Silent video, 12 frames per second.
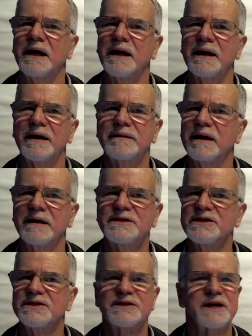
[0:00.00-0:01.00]
I
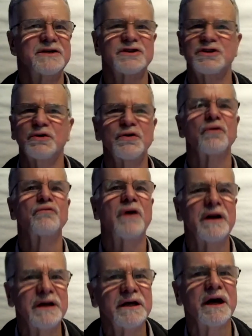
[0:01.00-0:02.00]
just sense you're not
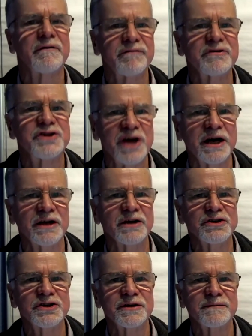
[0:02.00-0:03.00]
ready yet for
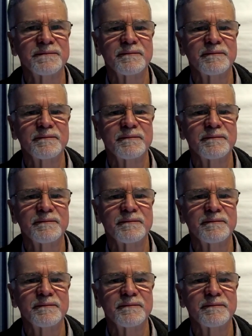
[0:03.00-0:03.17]
change.